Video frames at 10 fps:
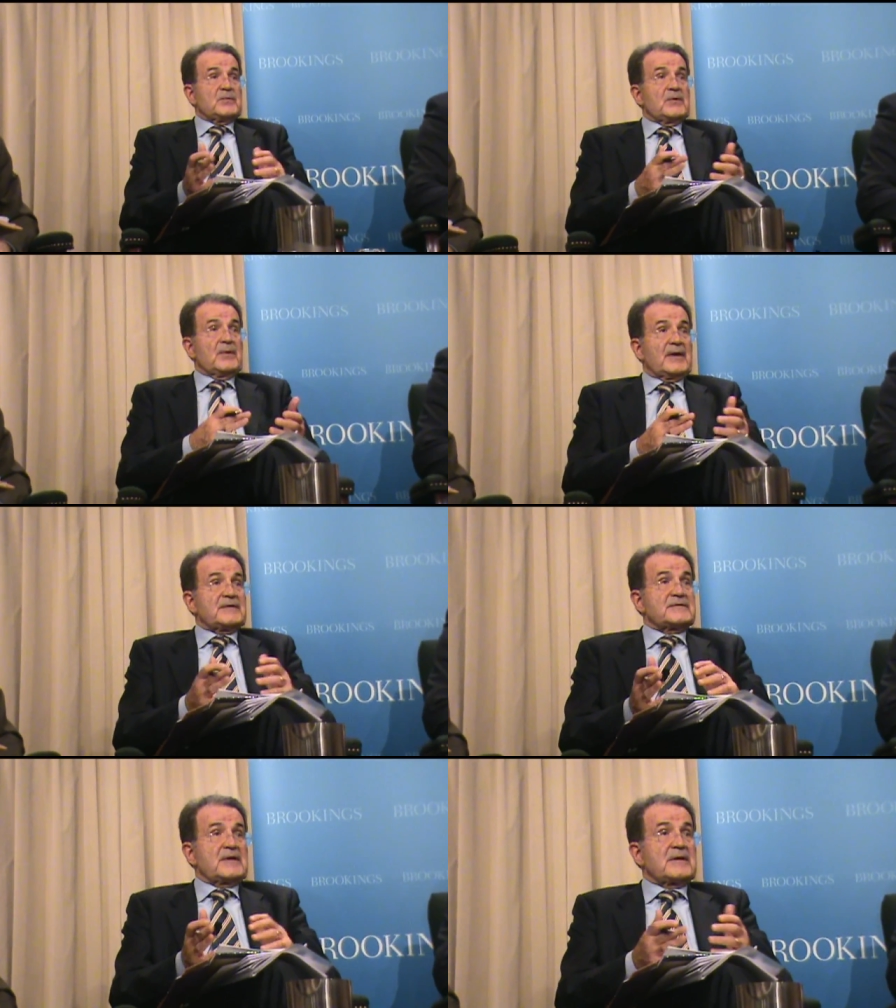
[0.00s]
between the
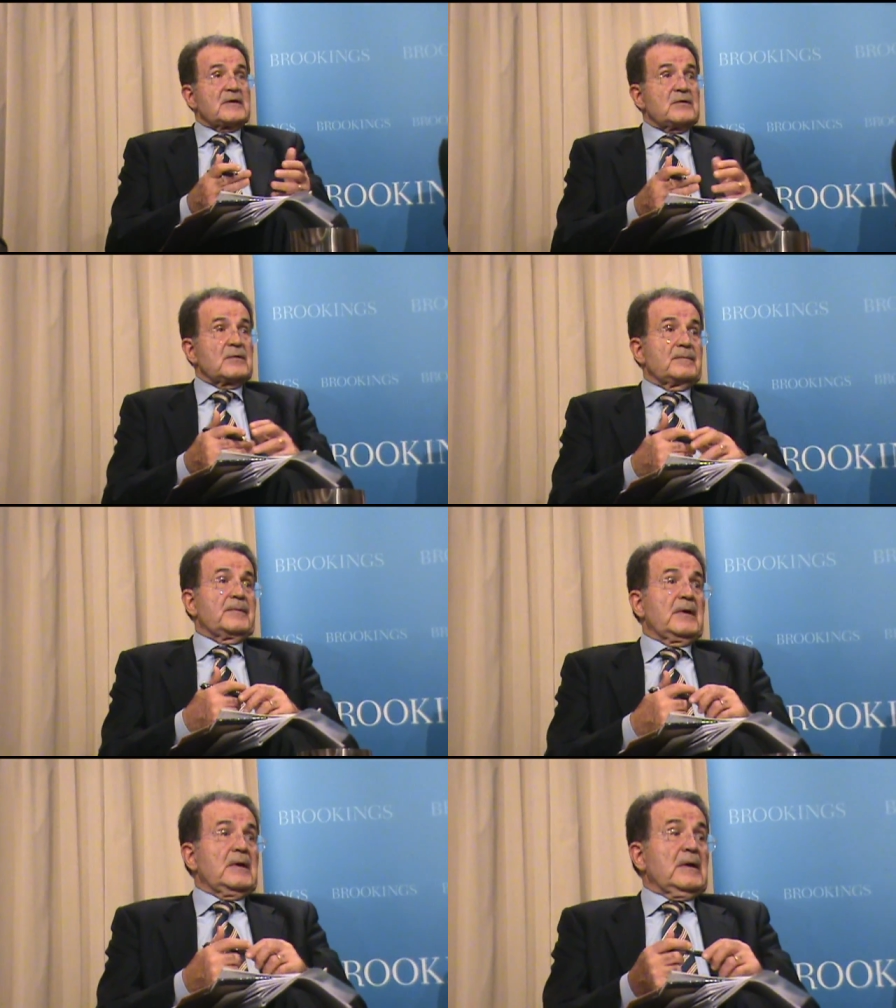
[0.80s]
United States and Europe.
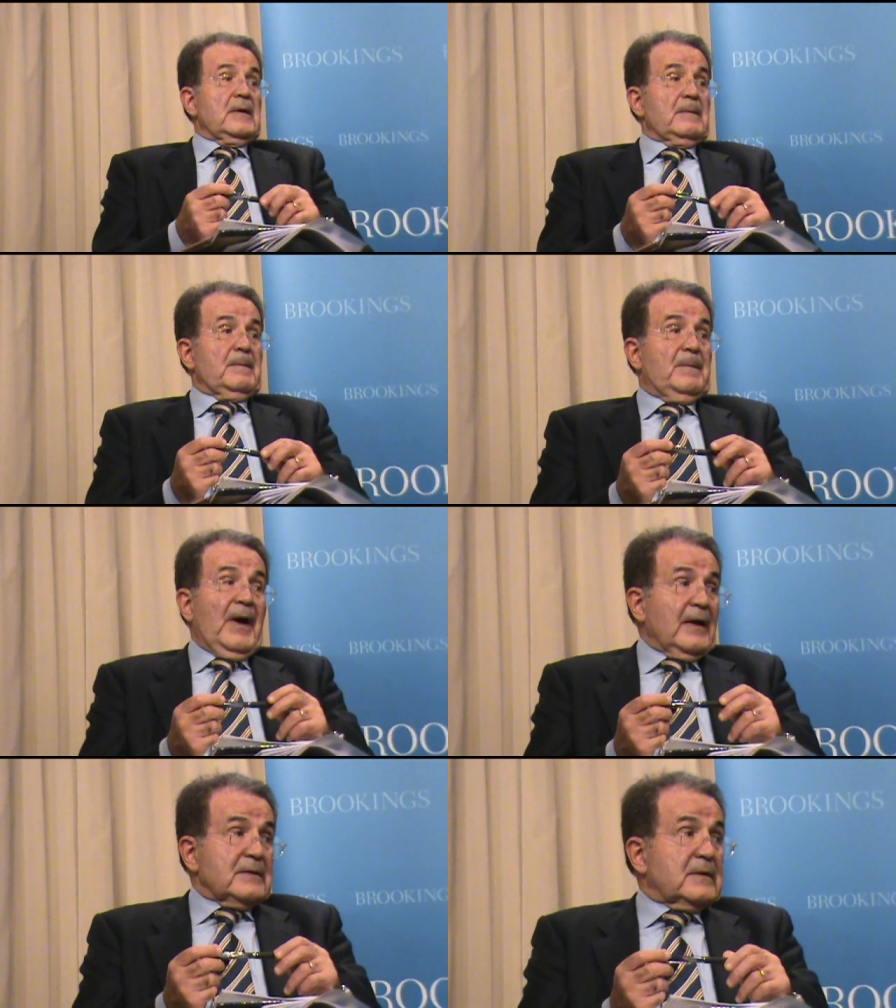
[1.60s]

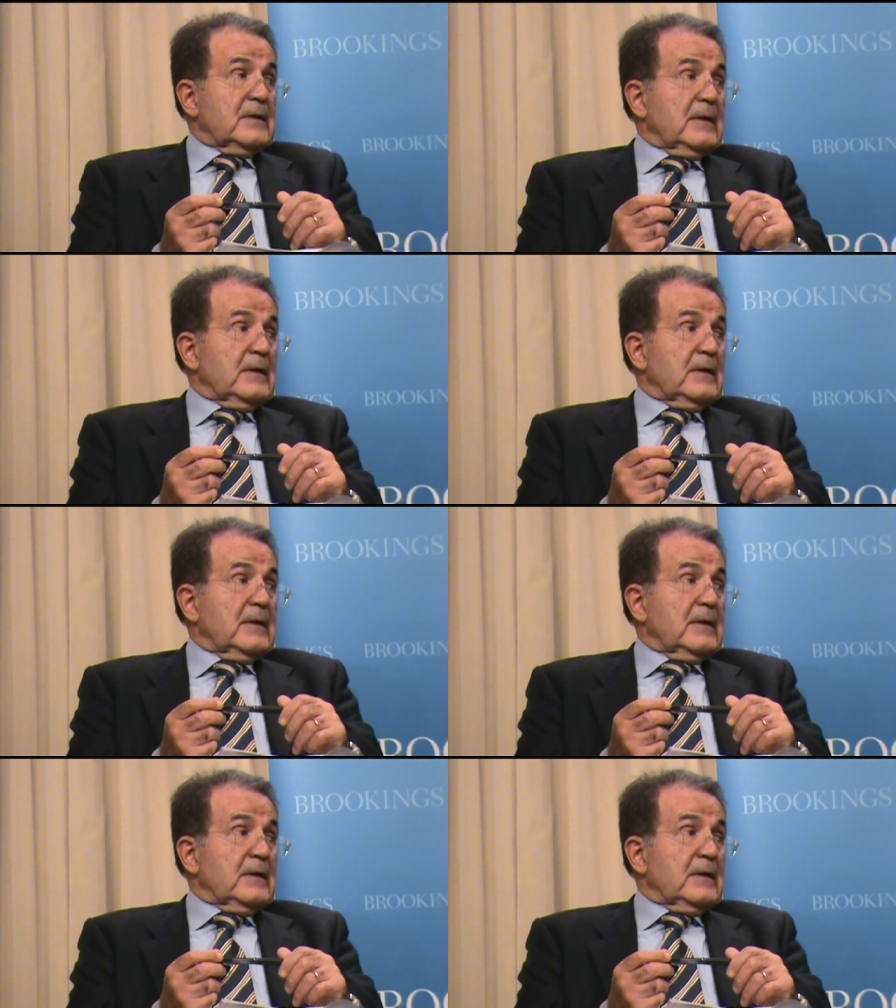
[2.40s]
But